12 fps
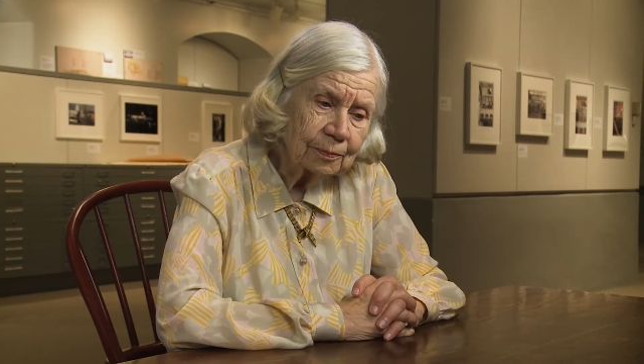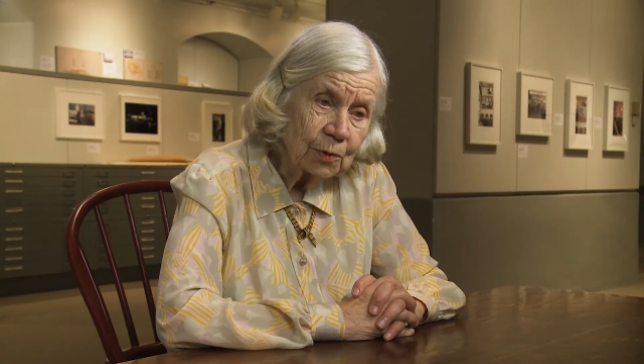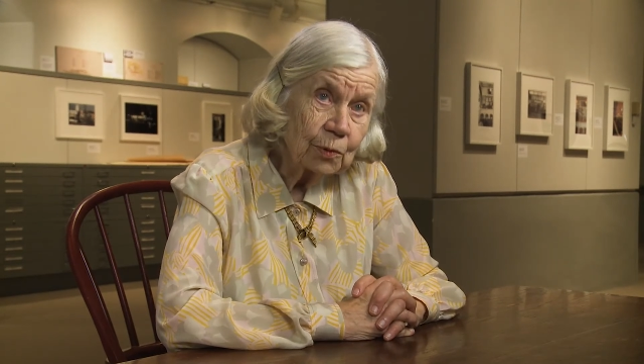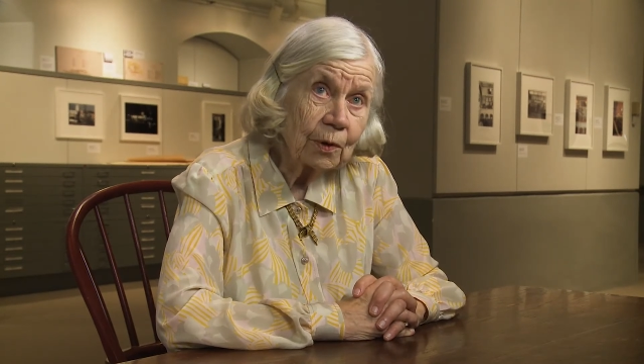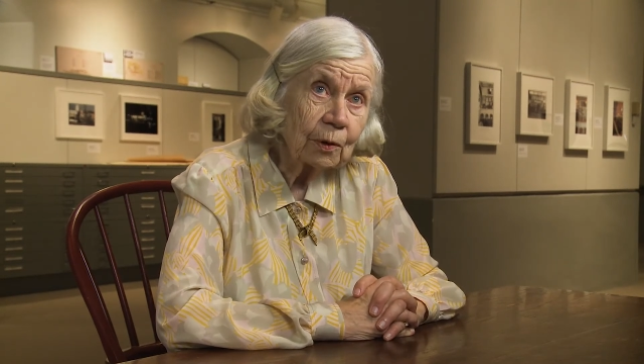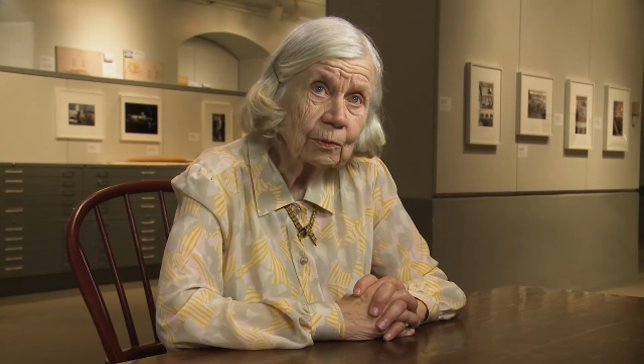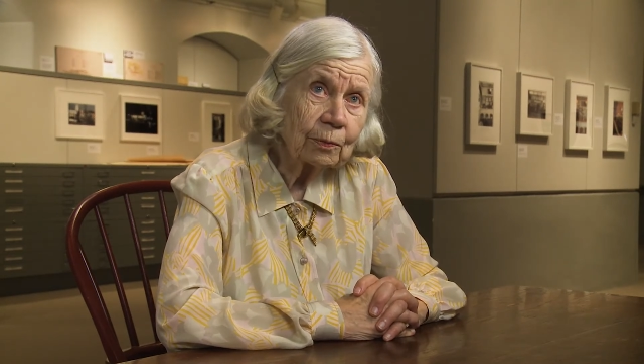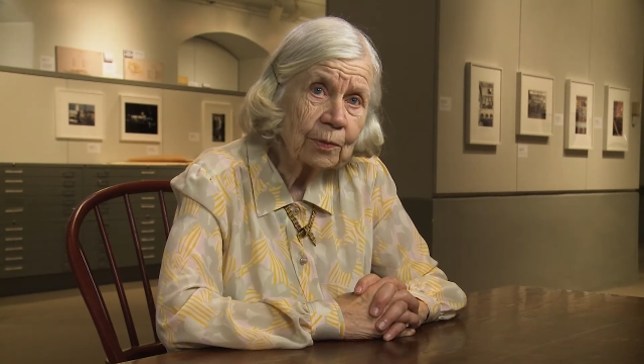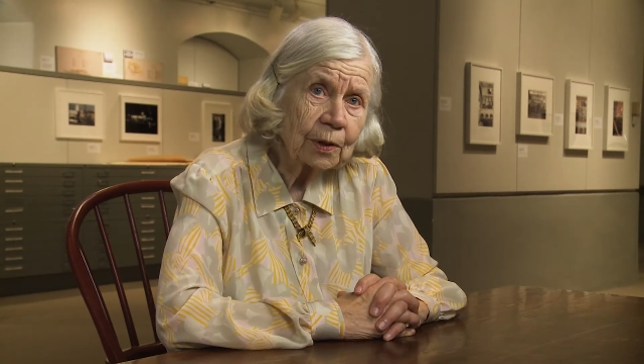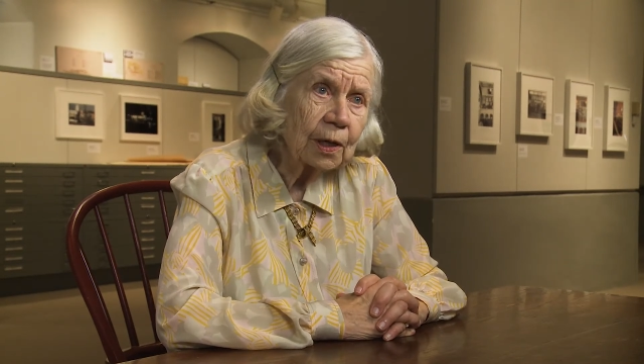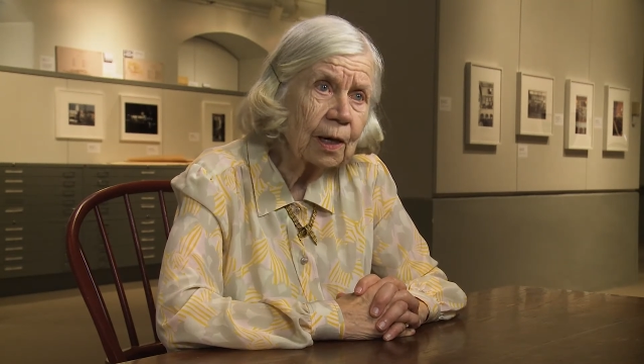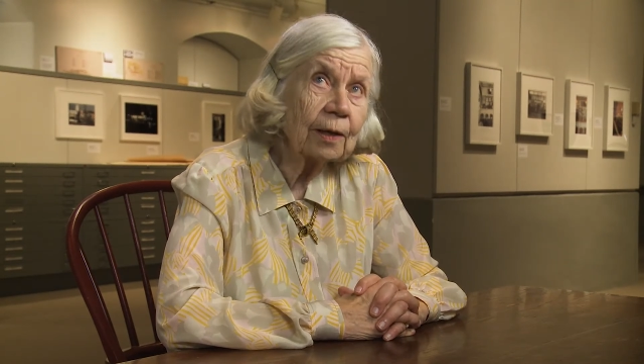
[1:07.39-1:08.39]
you know,
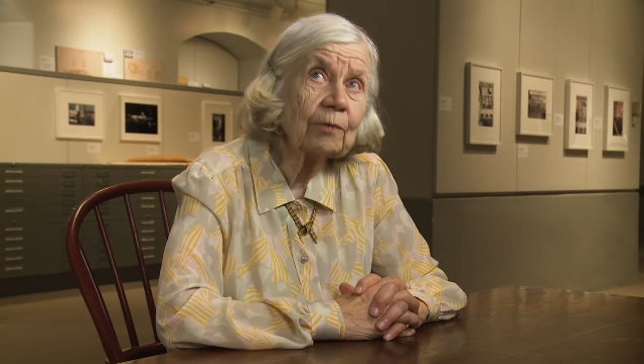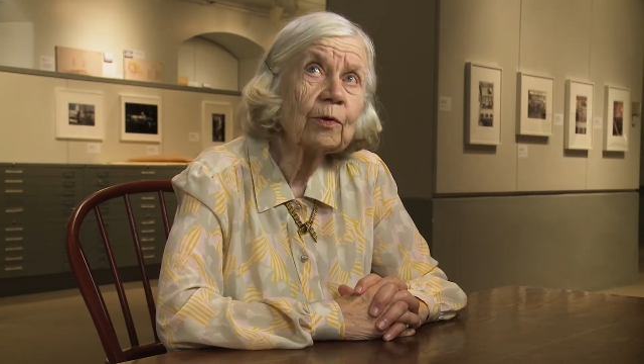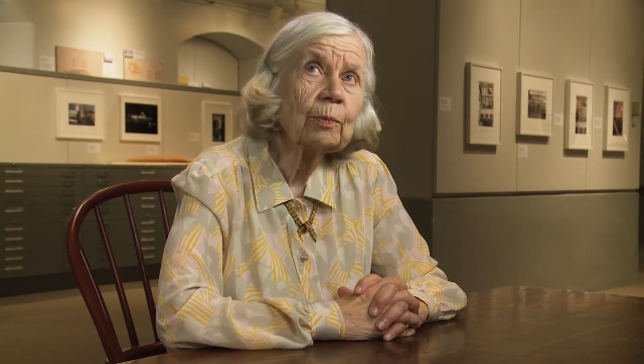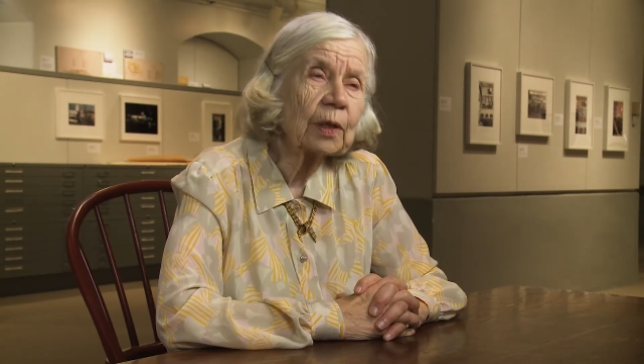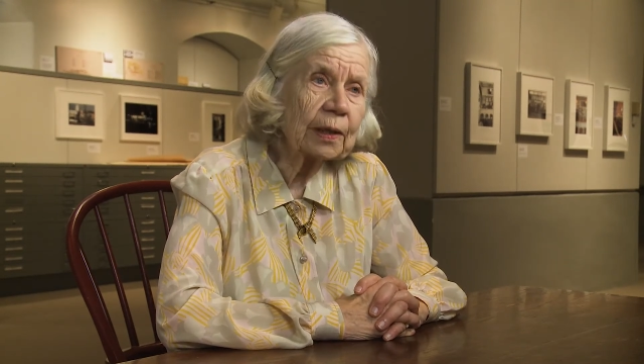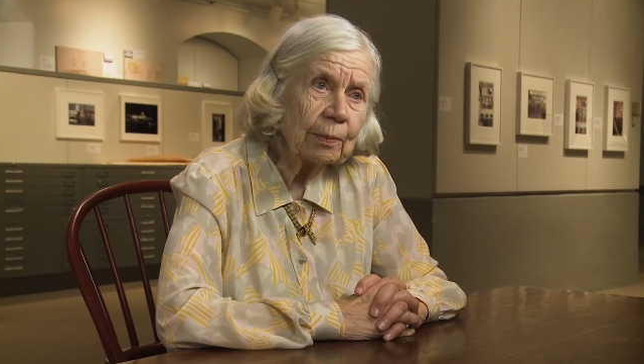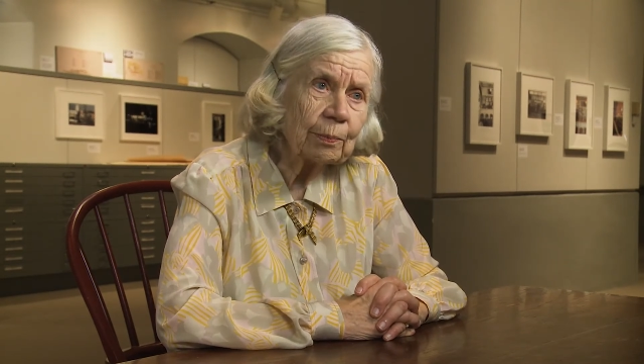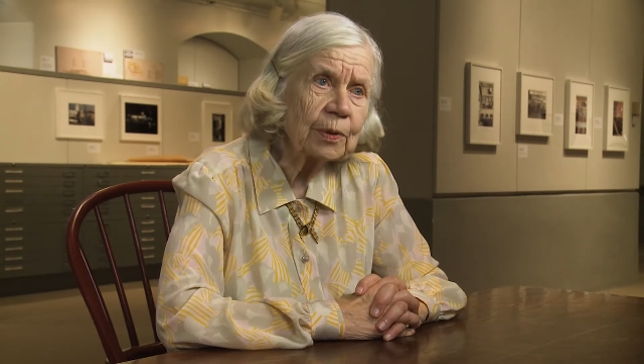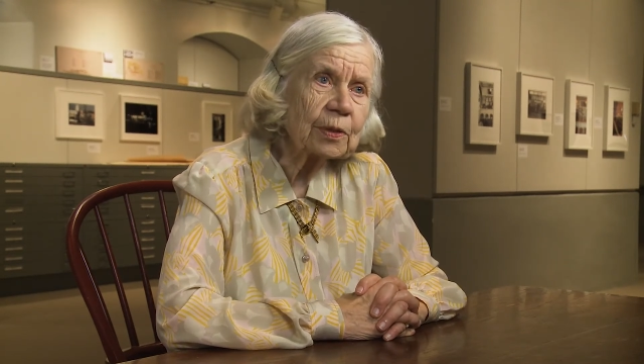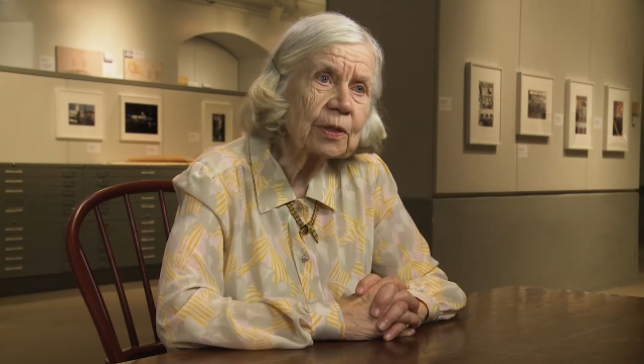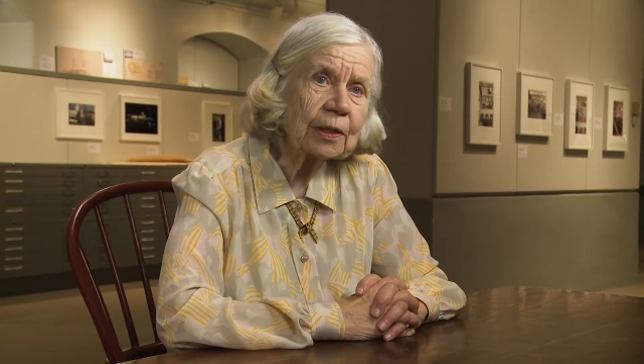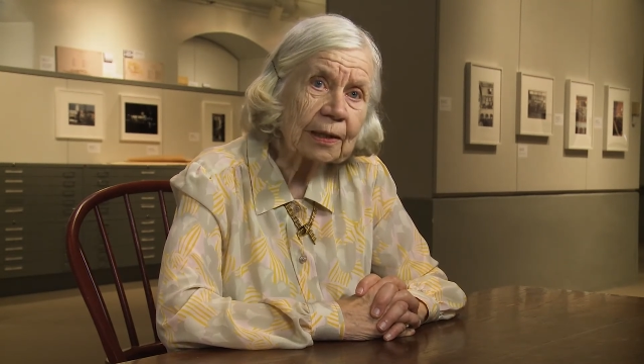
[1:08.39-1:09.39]
the God from
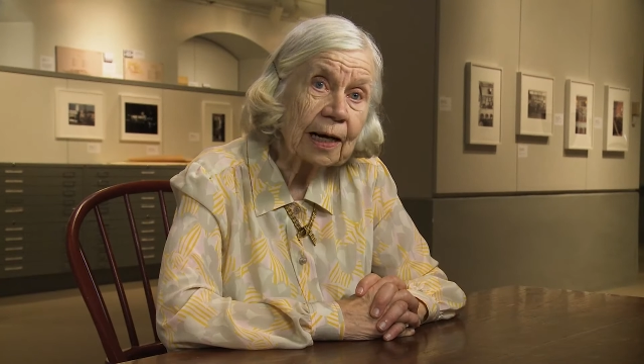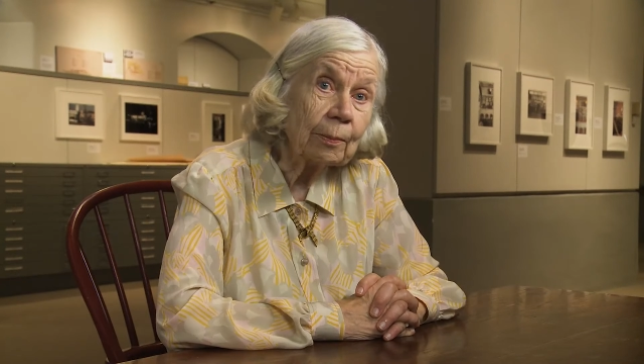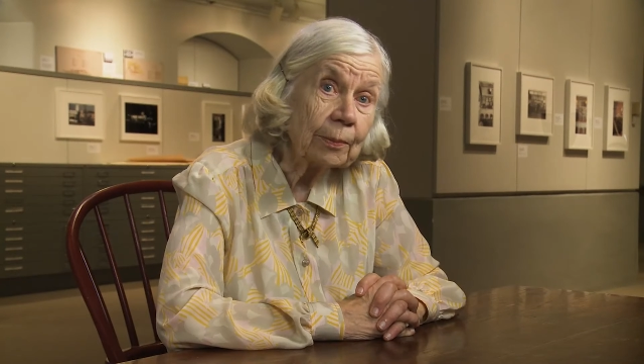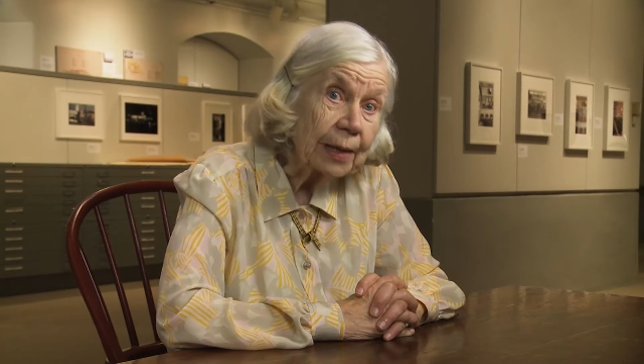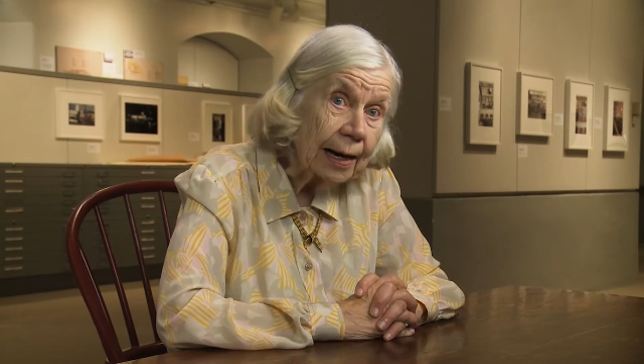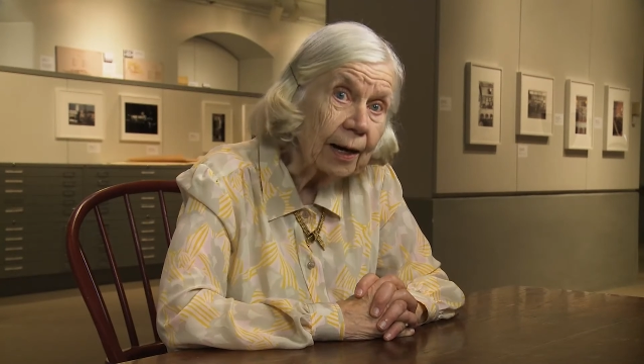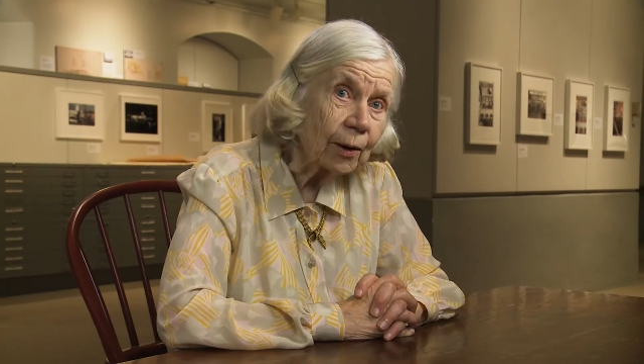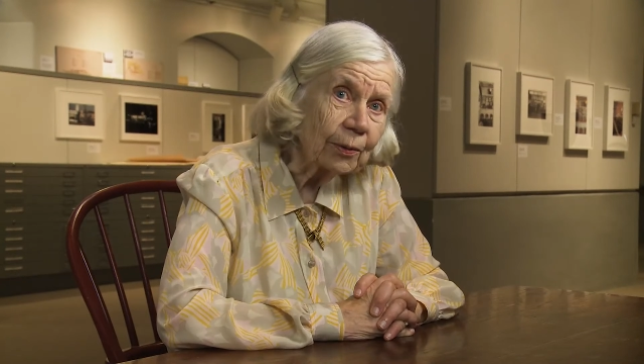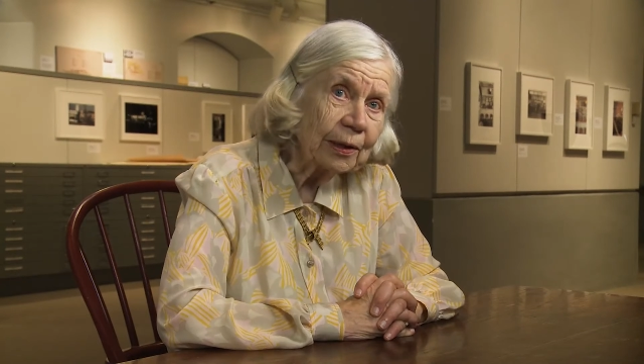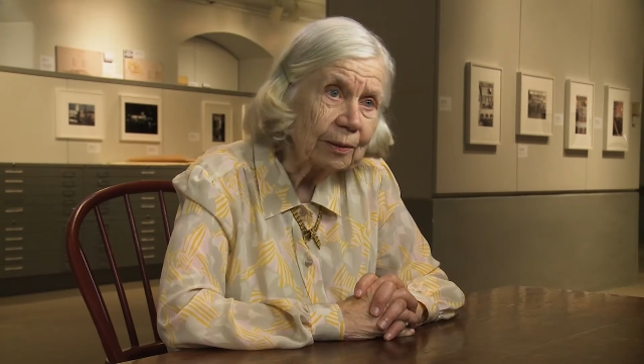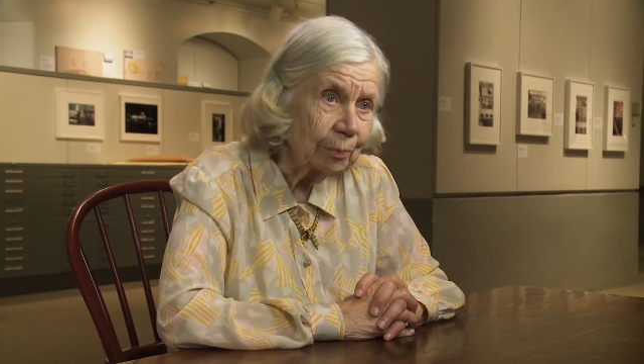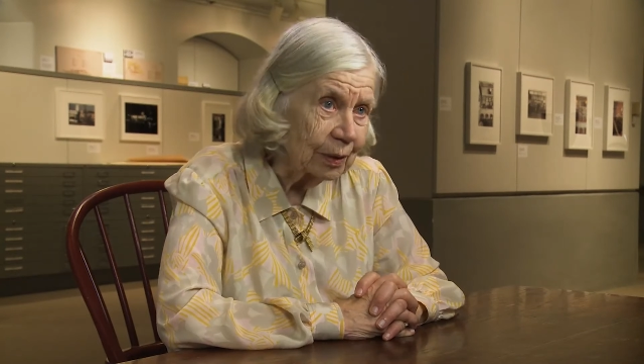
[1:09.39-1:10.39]
Olympus had come
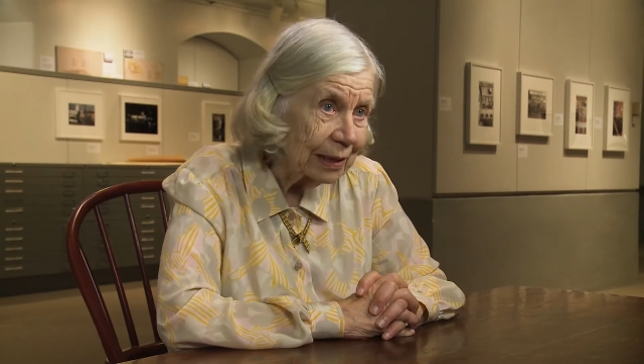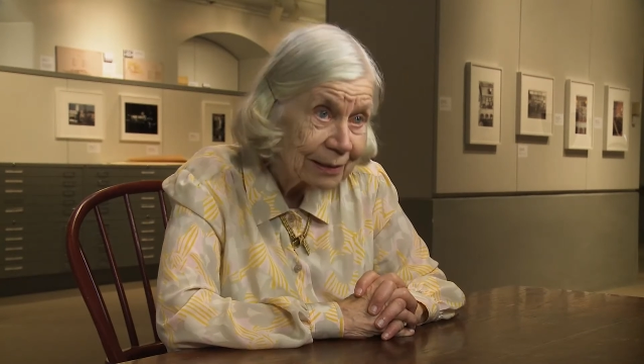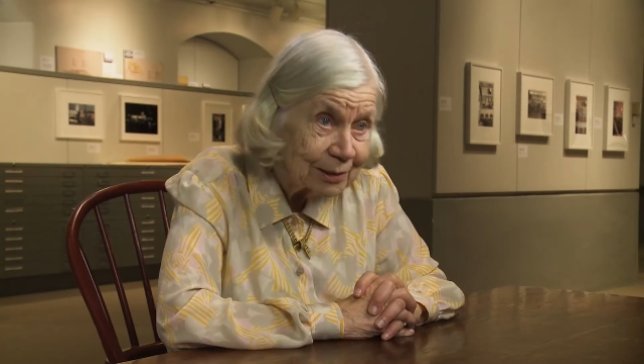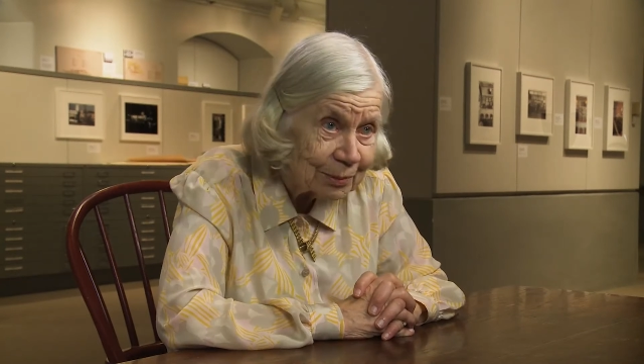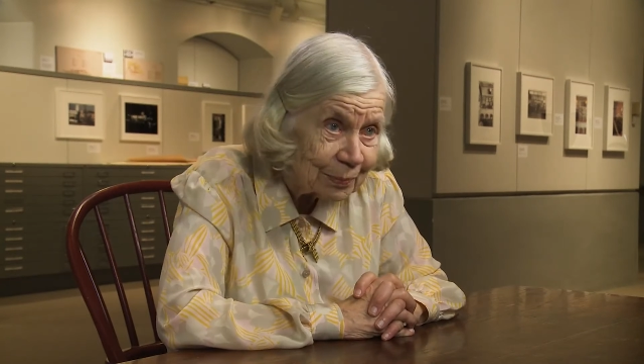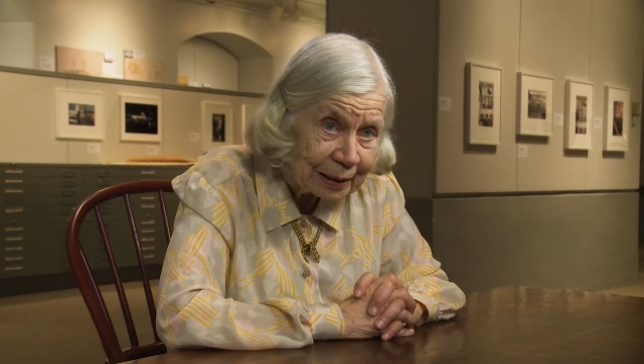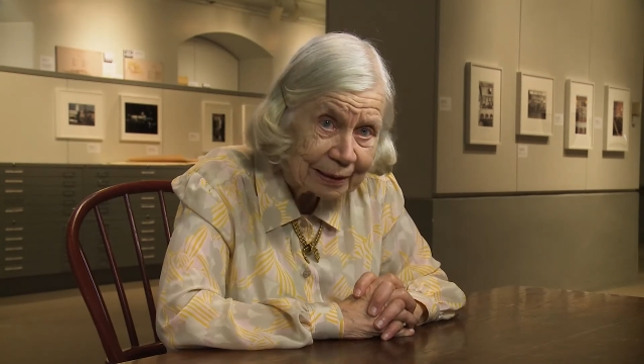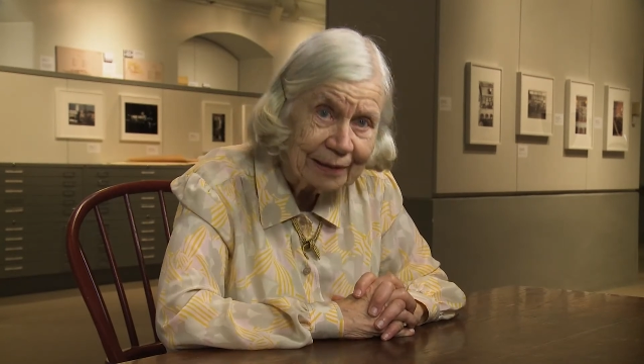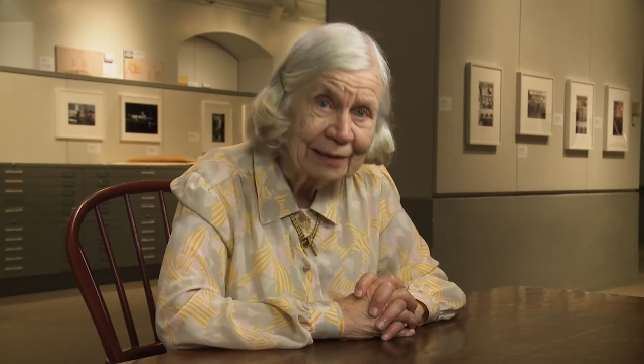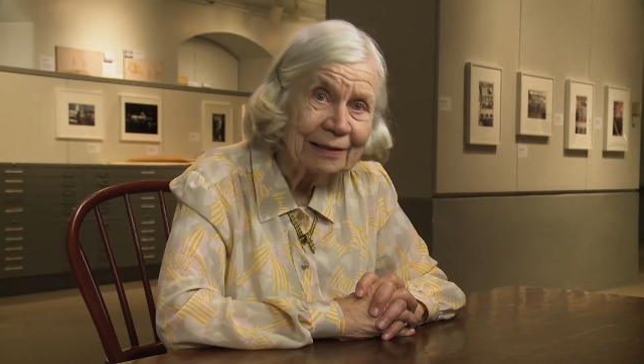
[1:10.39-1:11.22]
down and blessed me.